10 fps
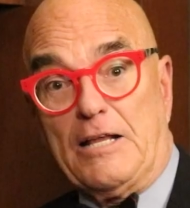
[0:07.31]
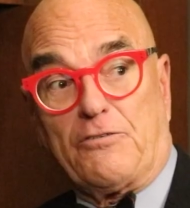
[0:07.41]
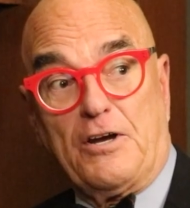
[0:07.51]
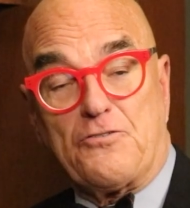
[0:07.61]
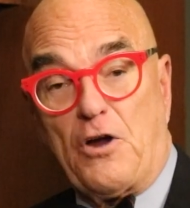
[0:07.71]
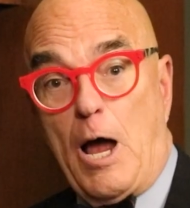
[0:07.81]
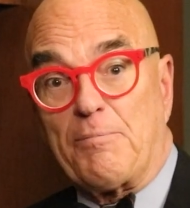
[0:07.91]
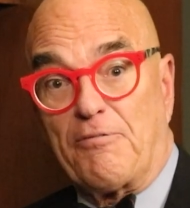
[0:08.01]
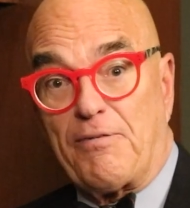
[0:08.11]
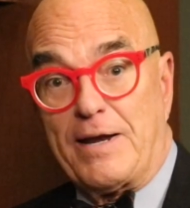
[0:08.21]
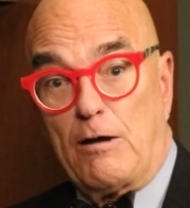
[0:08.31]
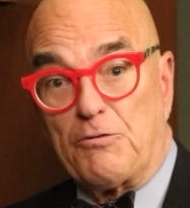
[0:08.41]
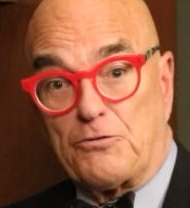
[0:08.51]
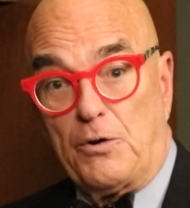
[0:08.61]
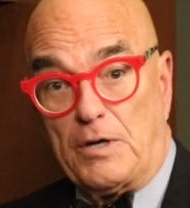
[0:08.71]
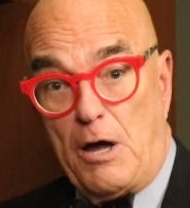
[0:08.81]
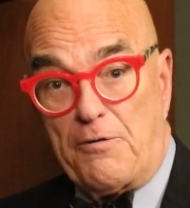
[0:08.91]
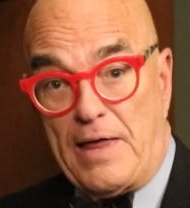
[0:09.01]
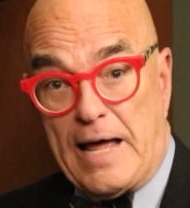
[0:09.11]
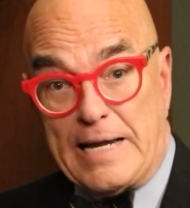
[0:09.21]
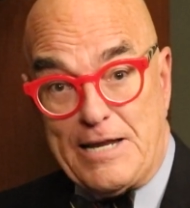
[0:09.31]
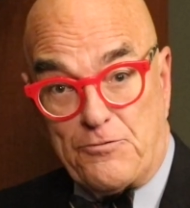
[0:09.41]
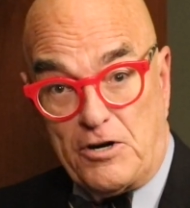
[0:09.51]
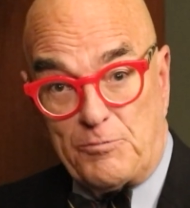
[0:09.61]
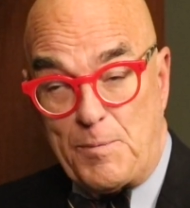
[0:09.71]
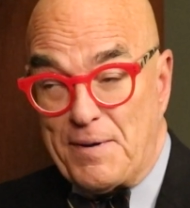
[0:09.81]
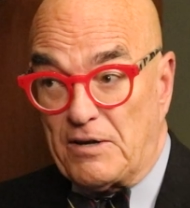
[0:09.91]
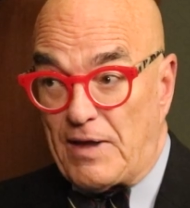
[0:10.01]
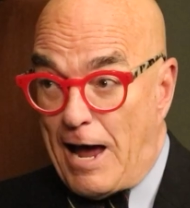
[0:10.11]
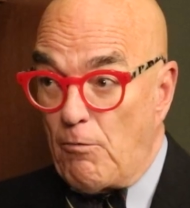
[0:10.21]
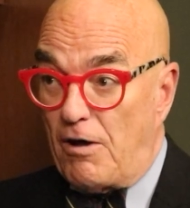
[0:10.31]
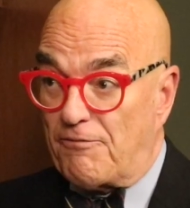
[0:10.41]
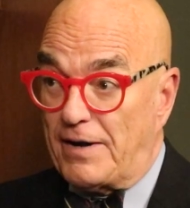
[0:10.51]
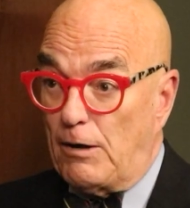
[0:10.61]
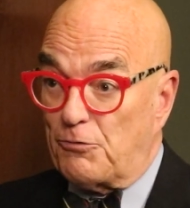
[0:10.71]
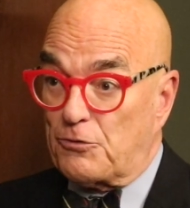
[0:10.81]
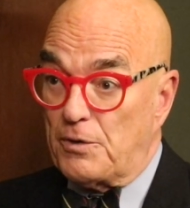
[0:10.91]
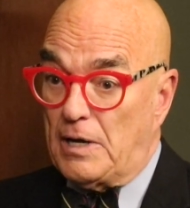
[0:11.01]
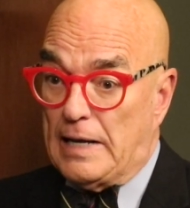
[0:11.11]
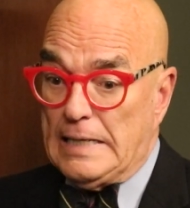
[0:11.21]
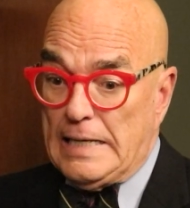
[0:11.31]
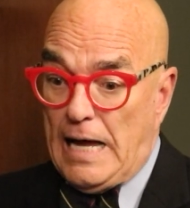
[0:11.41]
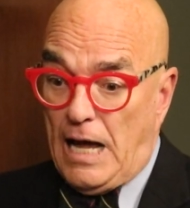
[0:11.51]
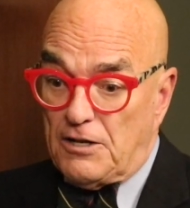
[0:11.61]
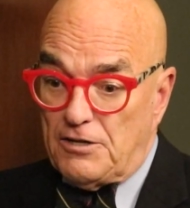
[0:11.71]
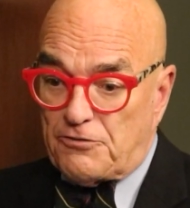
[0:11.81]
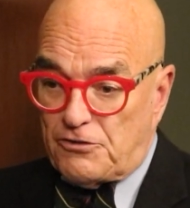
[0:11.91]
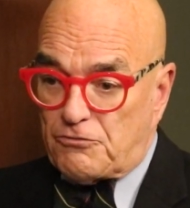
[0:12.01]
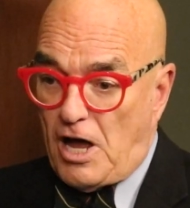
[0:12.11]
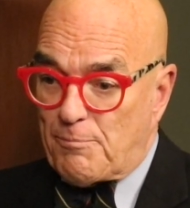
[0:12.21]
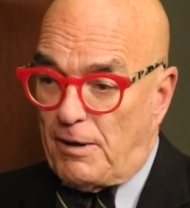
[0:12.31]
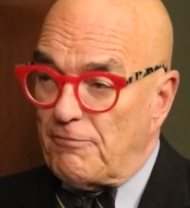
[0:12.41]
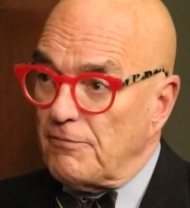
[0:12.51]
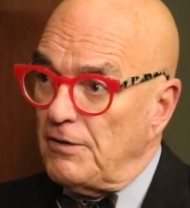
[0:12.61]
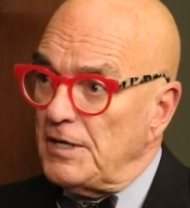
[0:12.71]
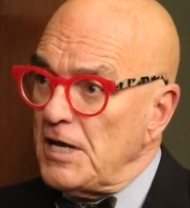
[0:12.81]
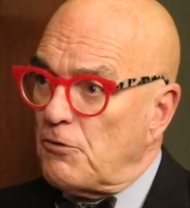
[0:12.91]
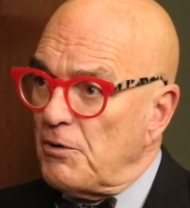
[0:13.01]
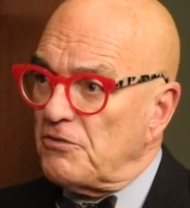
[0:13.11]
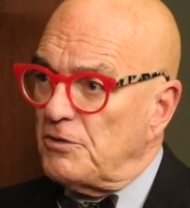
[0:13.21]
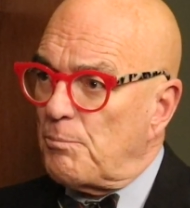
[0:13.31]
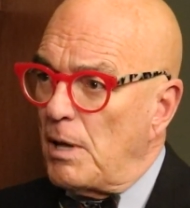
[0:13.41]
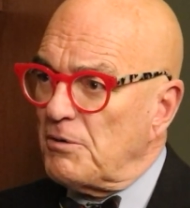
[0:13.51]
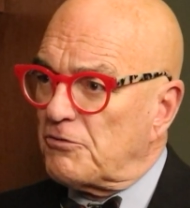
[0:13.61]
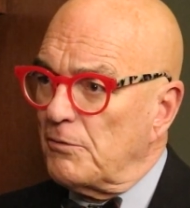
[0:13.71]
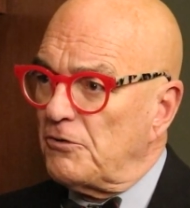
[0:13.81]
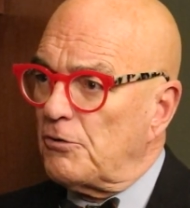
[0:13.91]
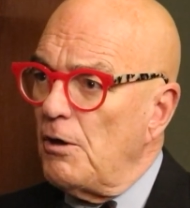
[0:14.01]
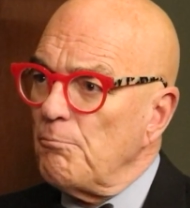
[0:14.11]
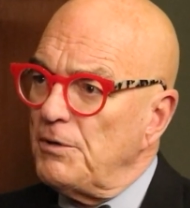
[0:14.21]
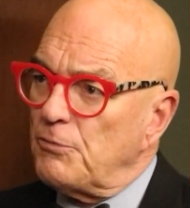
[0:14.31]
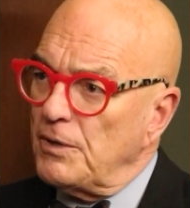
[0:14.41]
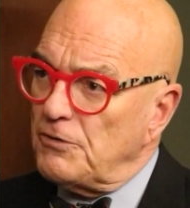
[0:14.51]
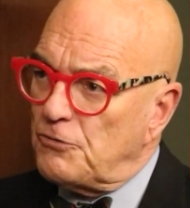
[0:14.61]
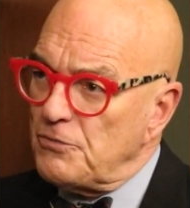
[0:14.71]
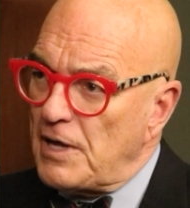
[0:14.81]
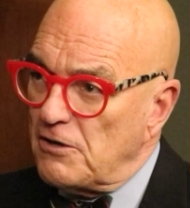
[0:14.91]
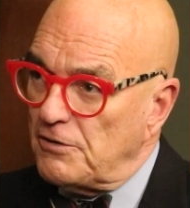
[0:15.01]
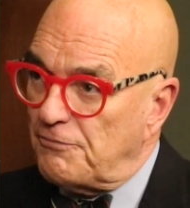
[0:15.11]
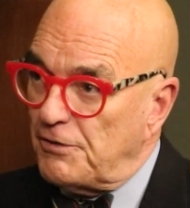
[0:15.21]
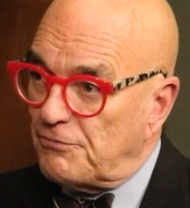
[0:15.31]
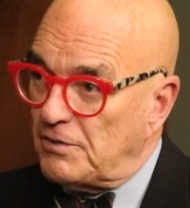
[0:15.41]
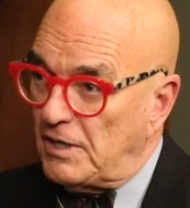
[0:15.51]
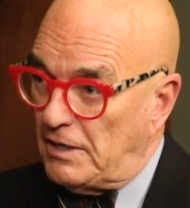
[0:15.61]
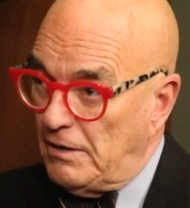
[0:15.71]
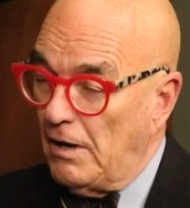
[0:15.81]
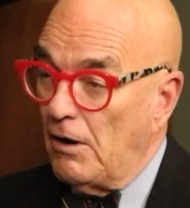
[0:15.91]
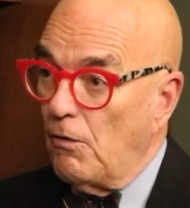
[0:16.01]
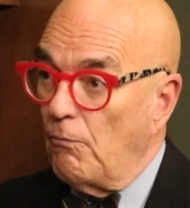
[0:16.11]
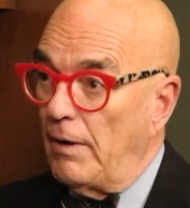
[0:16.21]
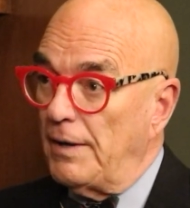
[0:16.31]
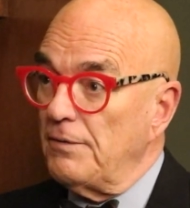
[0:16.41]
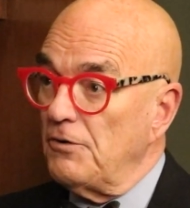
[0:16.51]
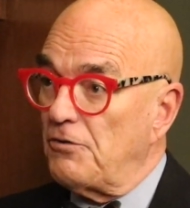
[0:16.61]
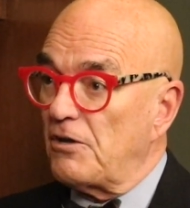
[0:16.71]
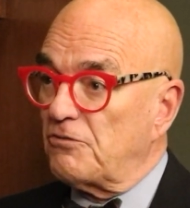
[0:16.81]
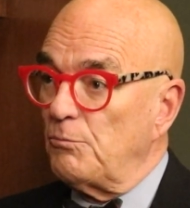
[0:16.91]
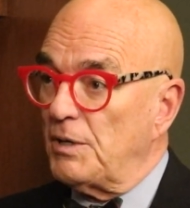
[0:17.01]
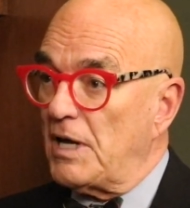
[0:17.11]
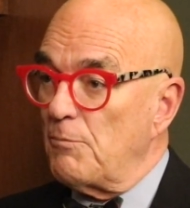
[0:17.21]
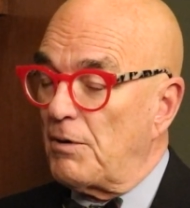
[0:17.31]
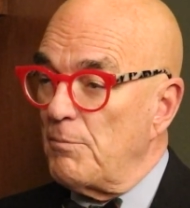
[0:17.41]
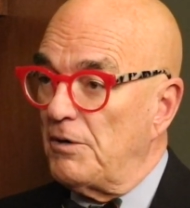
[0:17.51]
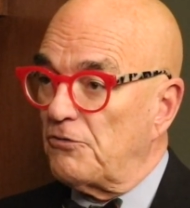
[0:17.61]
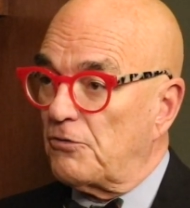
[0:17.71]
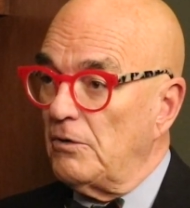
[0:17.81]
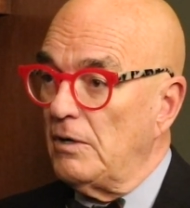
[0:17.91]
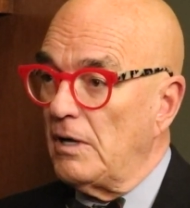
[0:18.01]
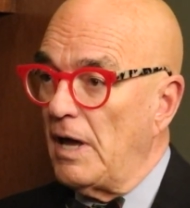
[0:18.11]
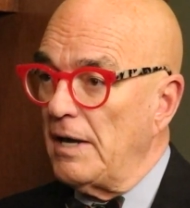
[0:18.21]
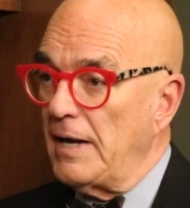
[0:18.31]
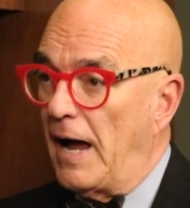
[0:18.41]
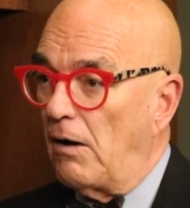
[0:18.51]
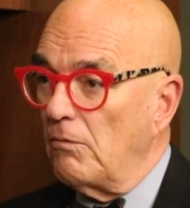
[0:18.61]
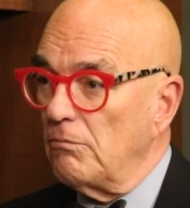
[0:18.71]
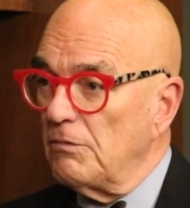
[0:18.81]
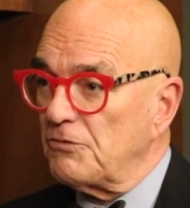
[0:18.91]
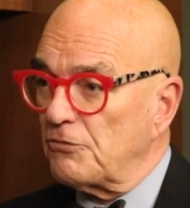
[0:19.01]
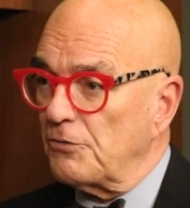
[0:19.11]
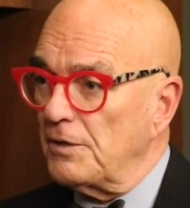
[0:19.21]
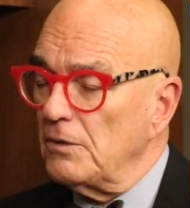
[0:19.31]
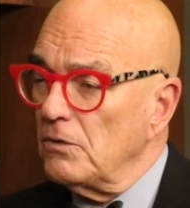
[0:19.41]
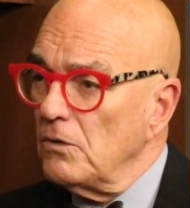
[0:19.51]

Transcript: It's their job to find out what's going on with that, and he joins me because I want to find out what's going on. Let's just talk about the increase in the public service between 2015, when Justin became prime minister, and now. What's the story?